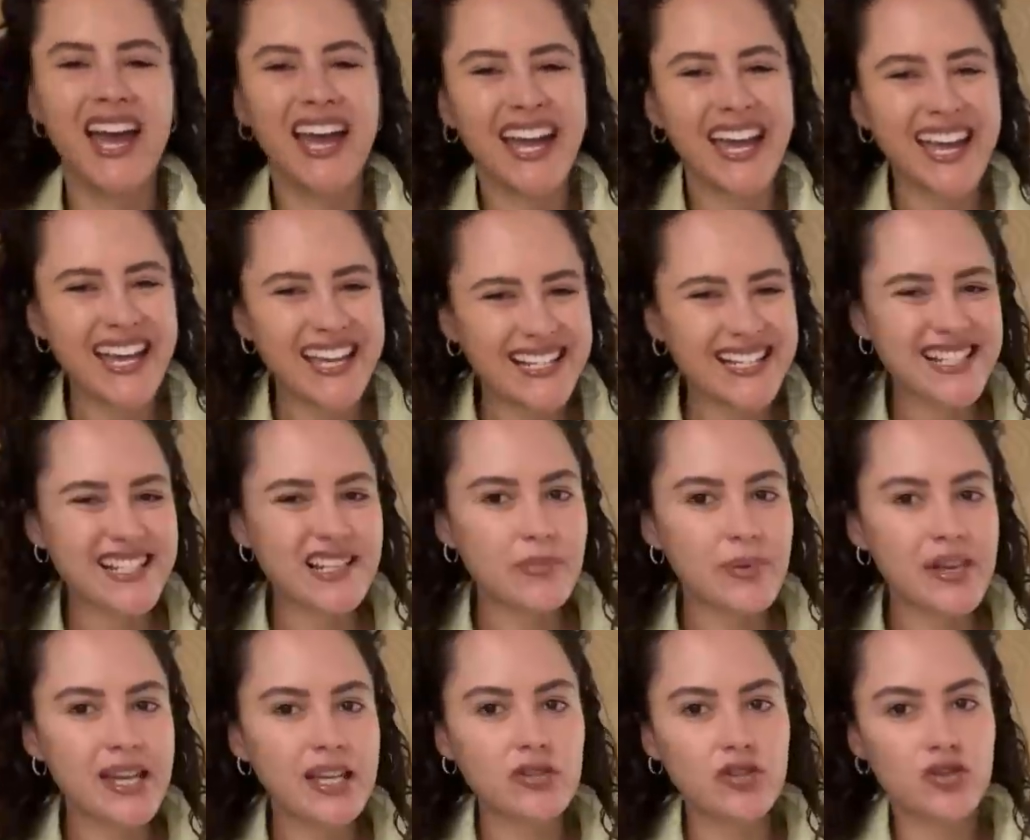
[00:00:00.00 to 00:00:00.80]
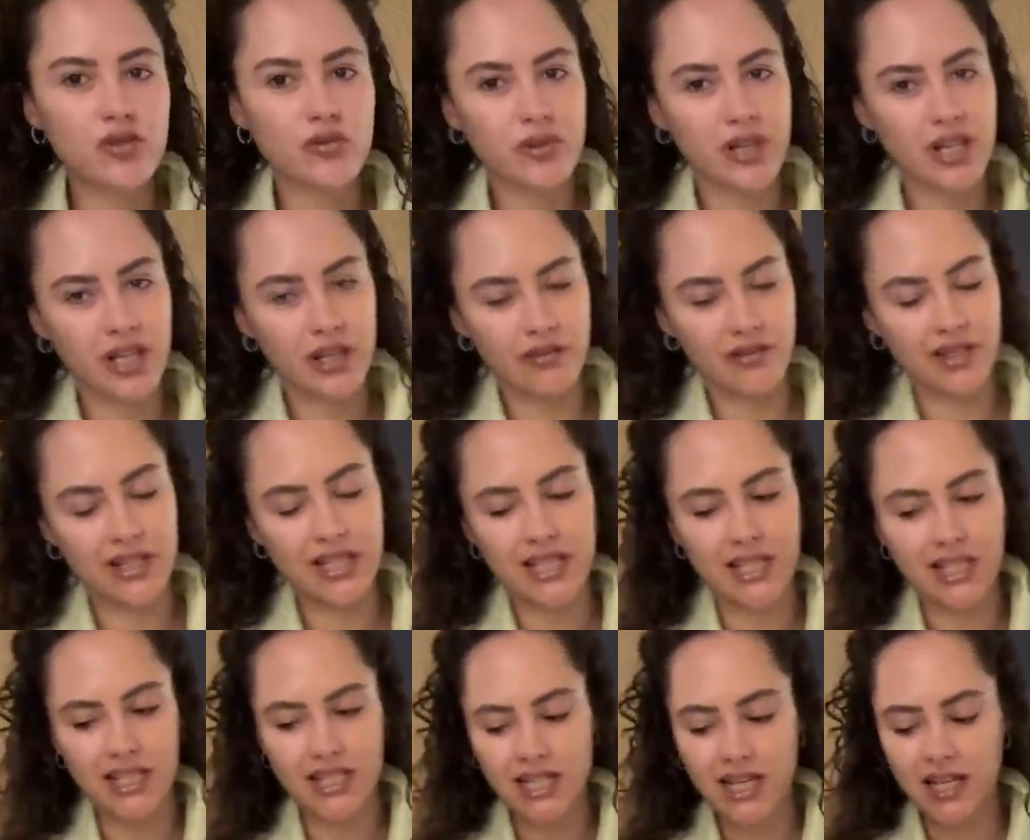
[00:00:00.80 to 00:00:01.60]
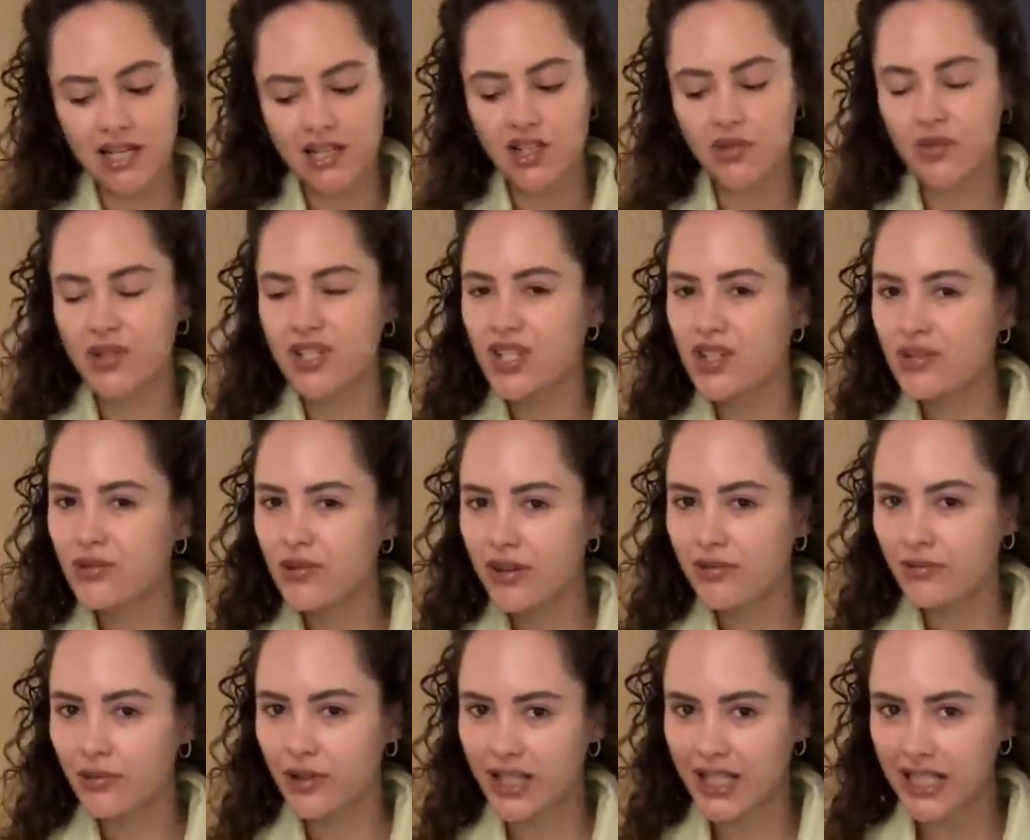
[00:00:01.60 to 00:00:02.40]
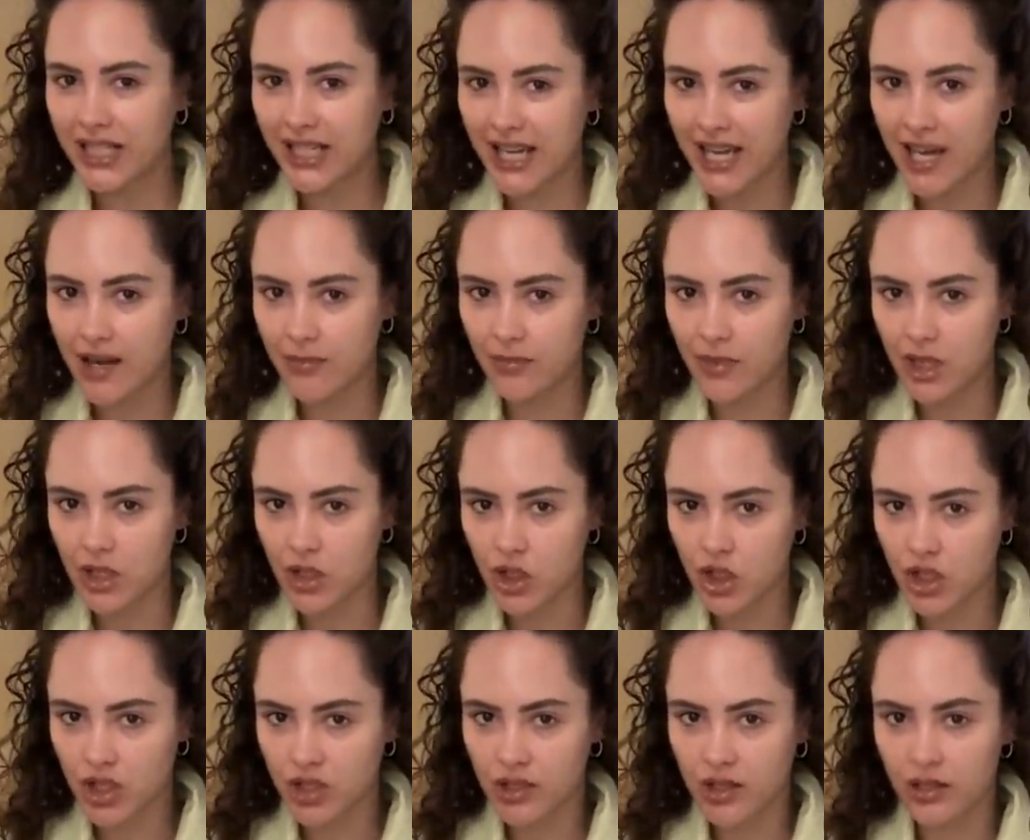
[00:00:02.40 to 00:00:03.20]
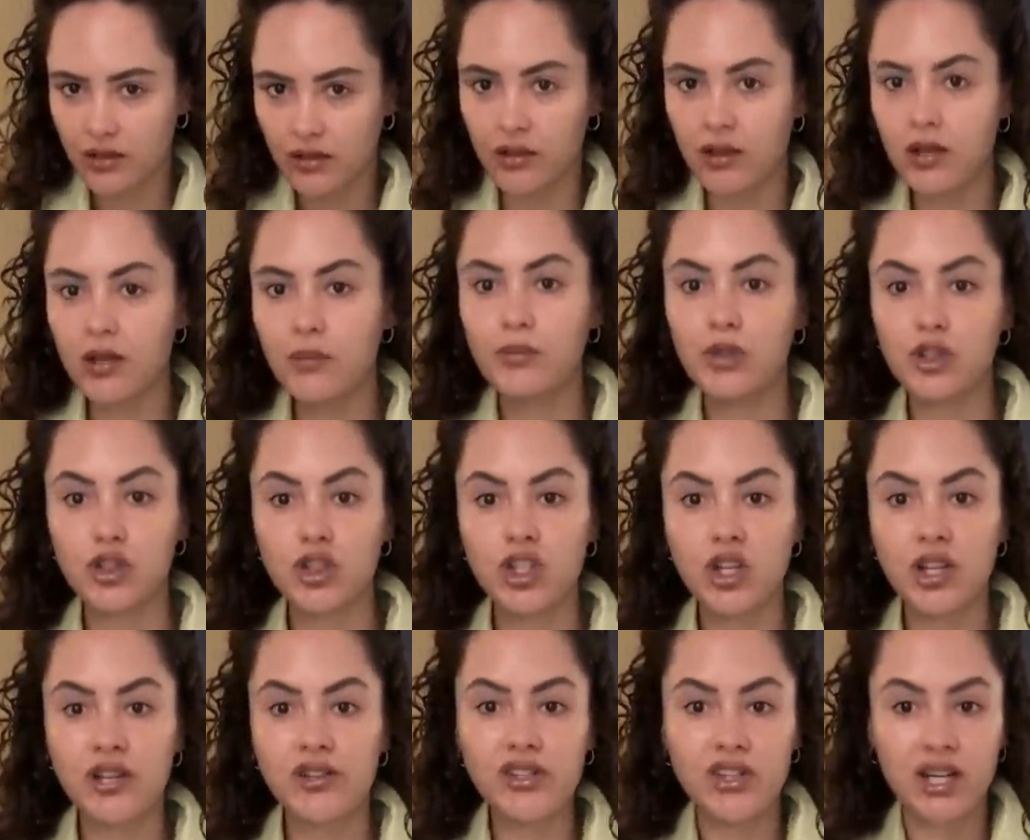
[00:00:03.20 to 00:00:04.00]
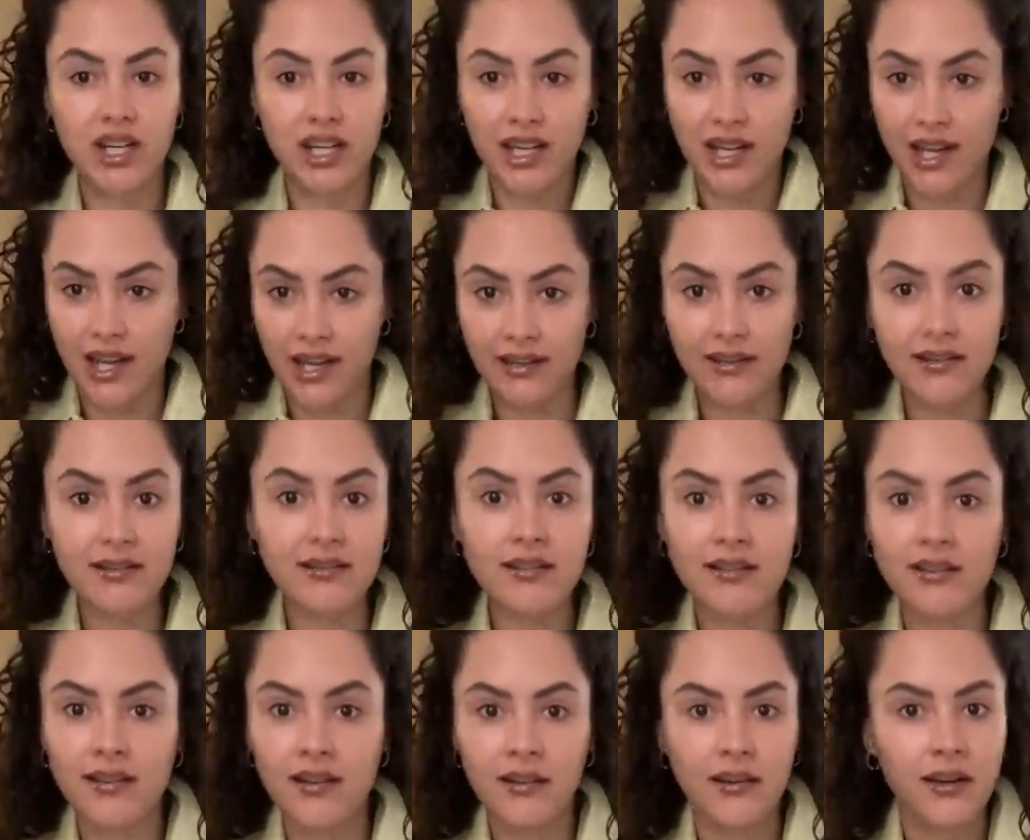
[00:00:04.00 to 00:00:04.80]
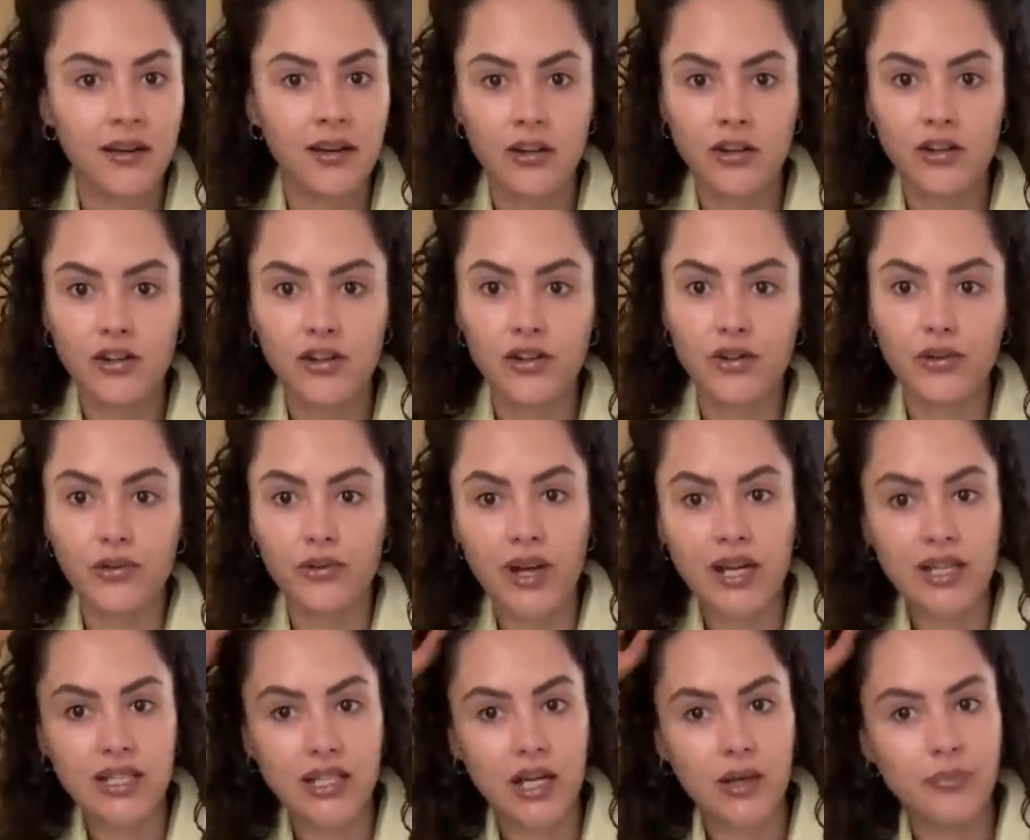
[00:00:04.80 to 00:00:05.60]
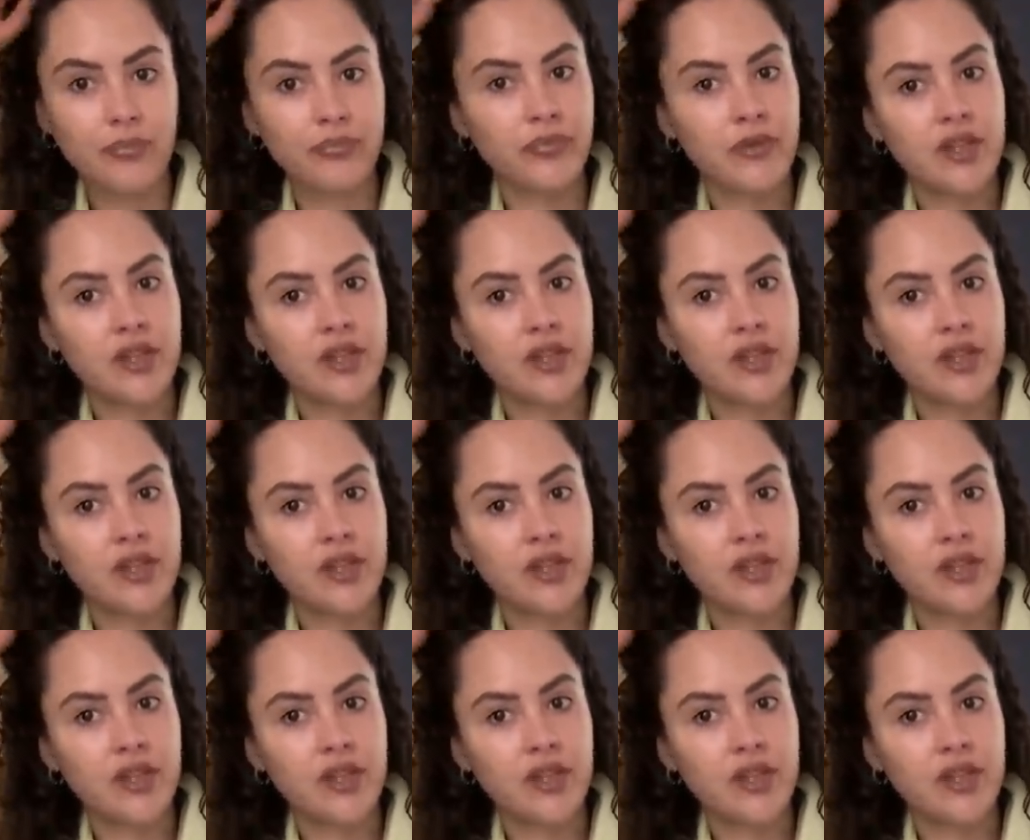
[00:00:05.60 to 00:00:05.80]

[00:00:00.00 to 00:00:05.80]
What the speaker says: It's a bit dreary today, so I don't know if we're gonna get much sun, but just in case, she's ready.